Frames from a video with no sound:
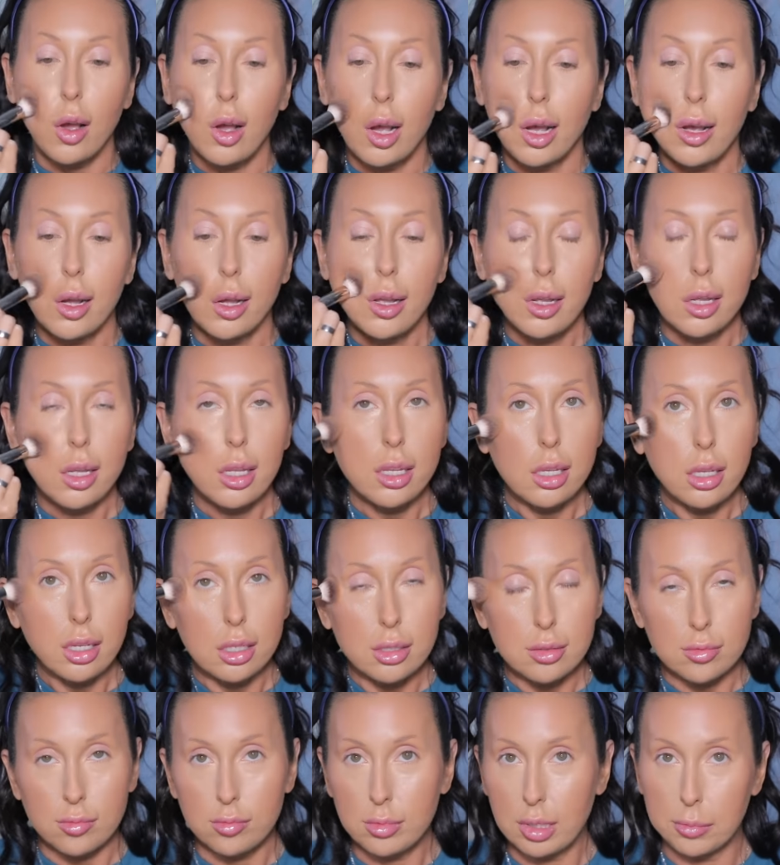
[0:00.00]
I
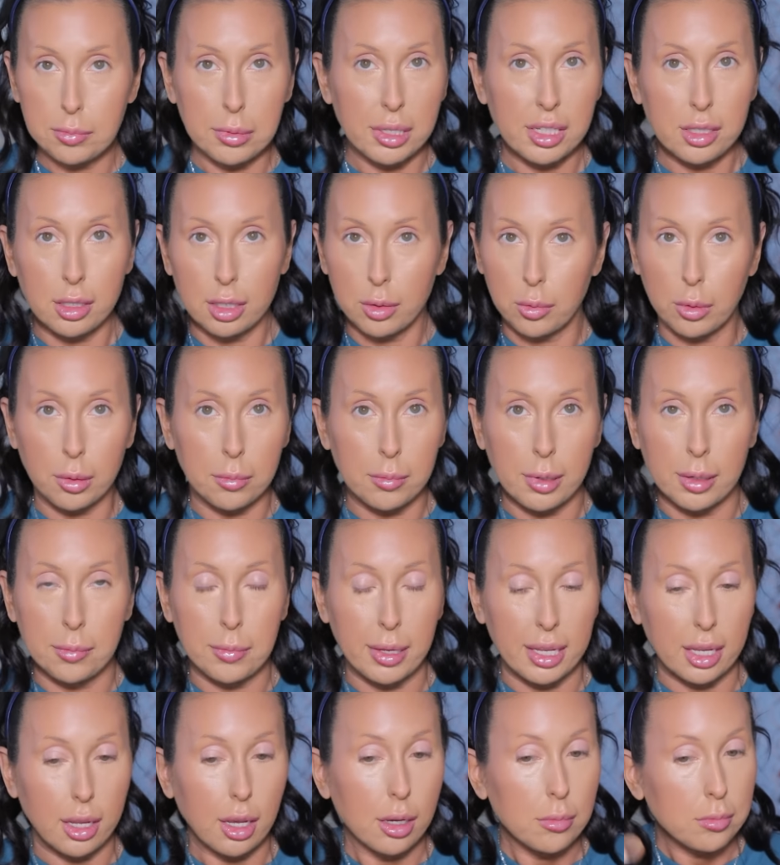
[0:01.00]
typically wear my
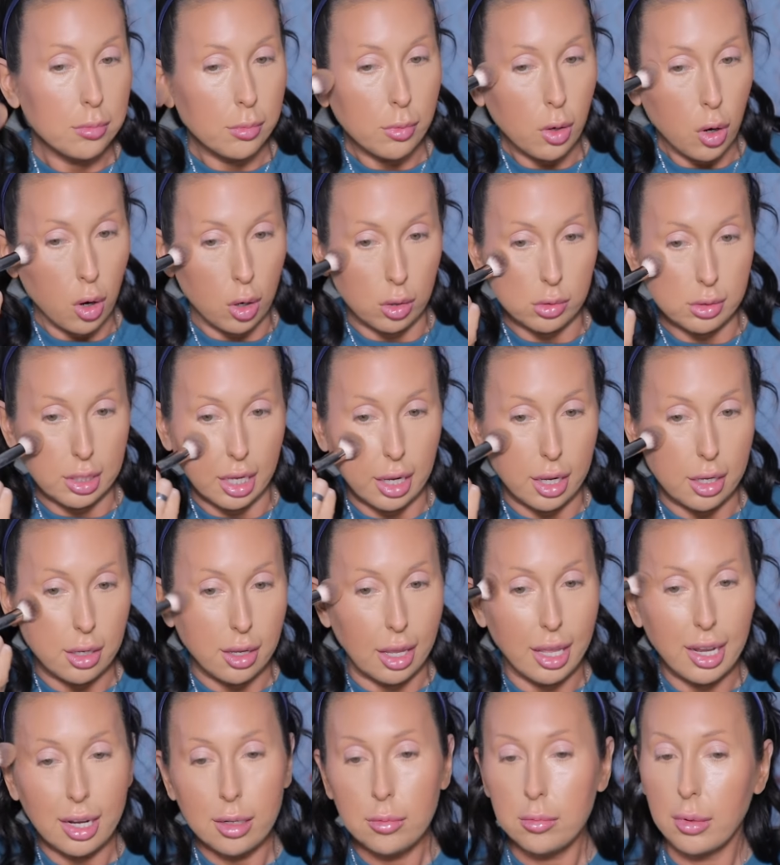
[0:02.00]
makeup all day,
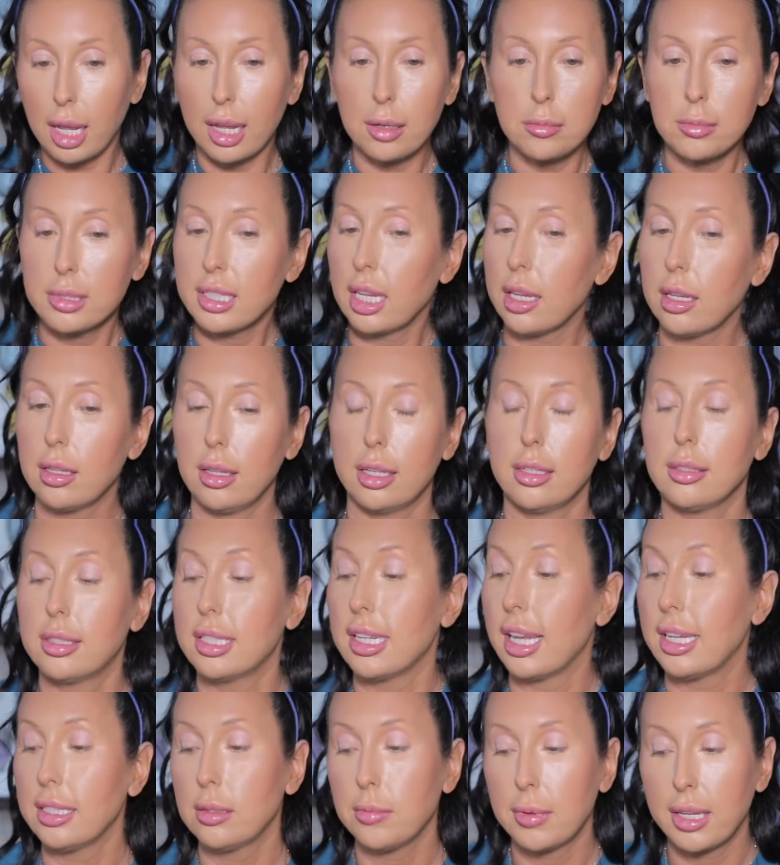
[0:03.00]
and I'm saying like
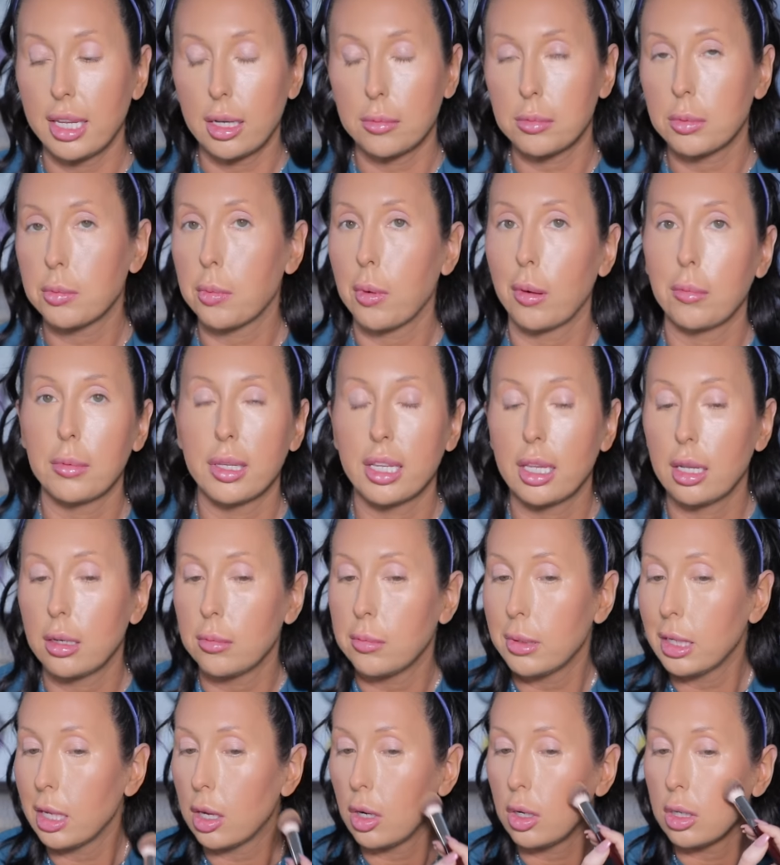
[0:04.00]
today's makeup's probably gonna
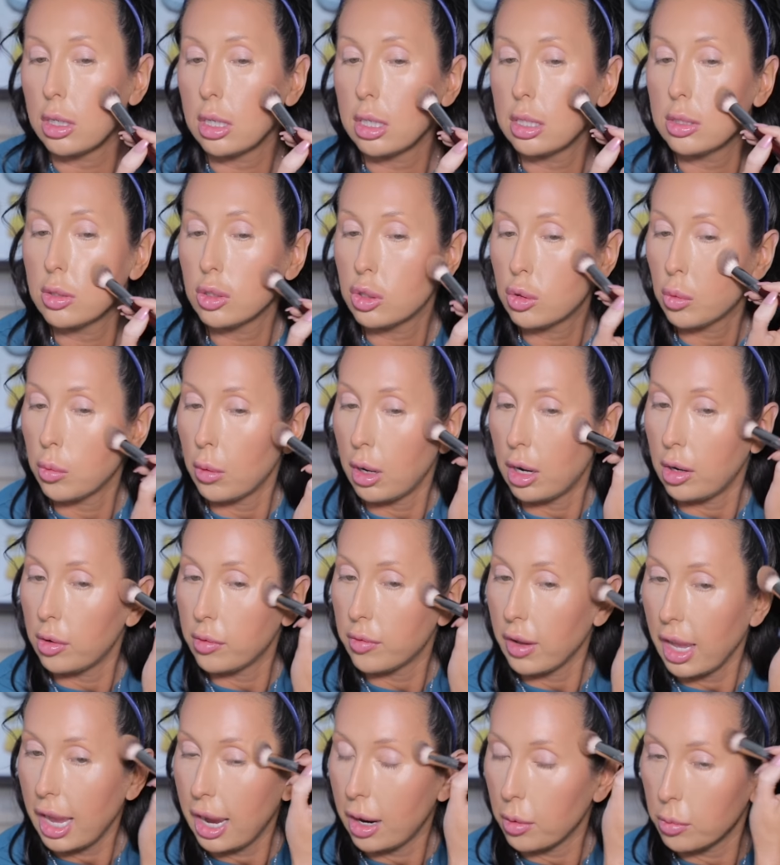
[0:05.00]
be on
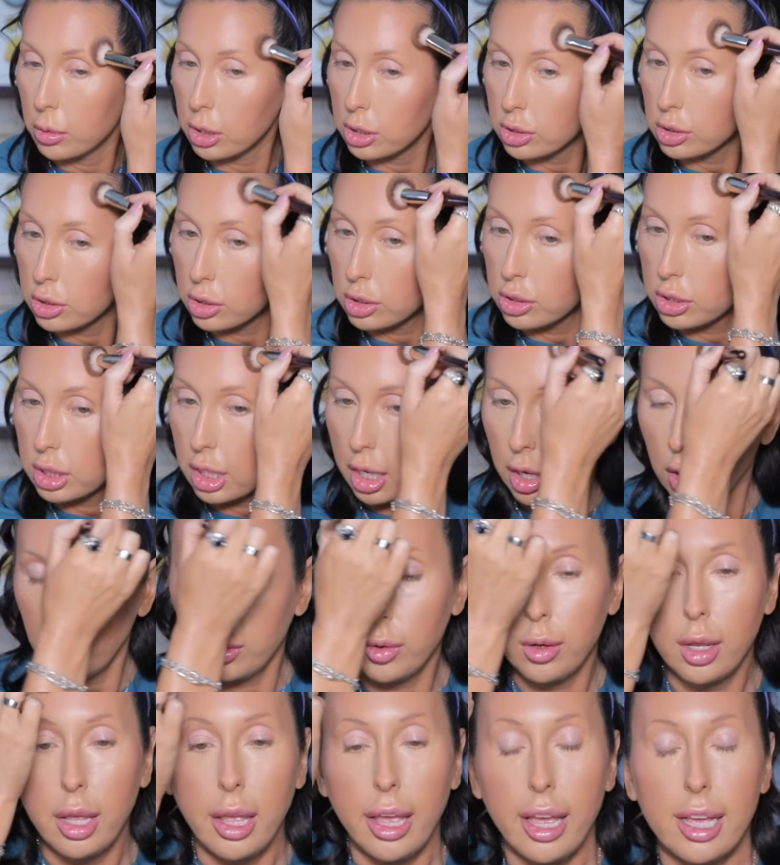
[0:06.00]
12 hours or
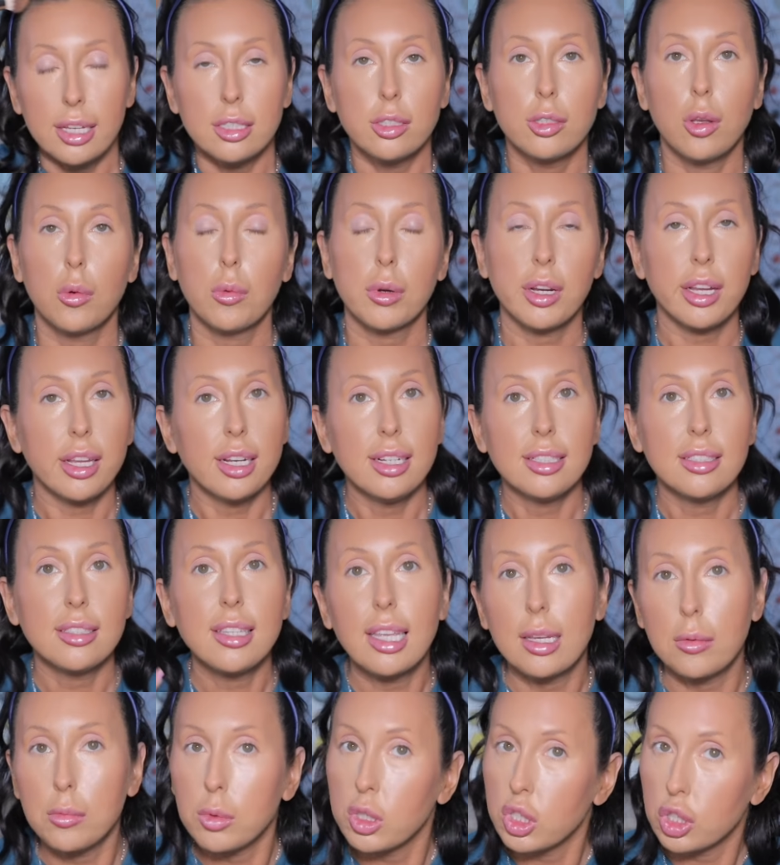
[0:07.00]
so, so we're gonna
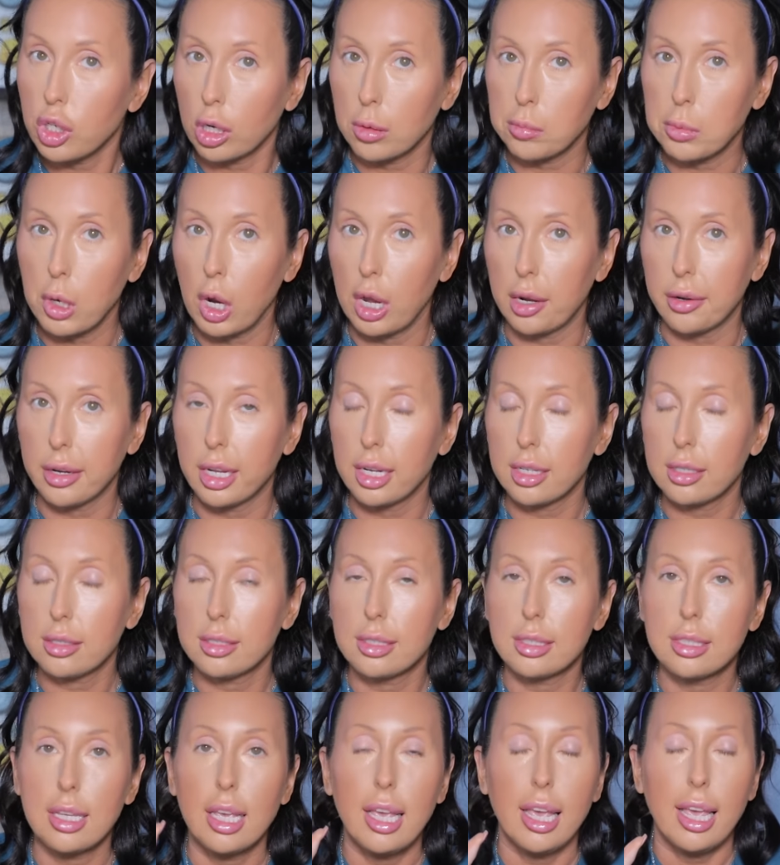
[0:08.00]
sandwich our
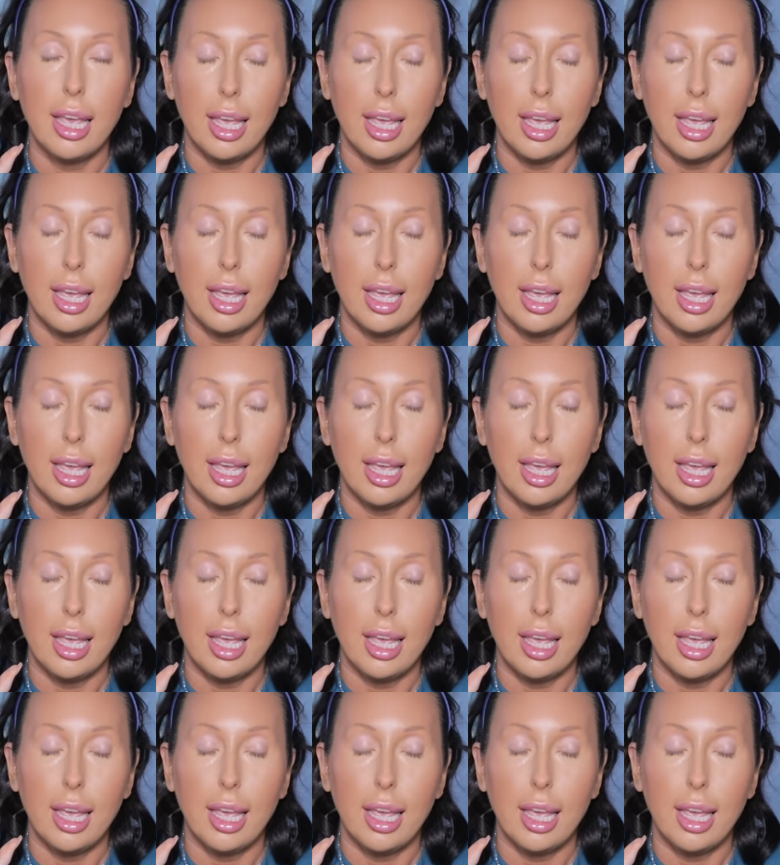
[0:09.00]
products.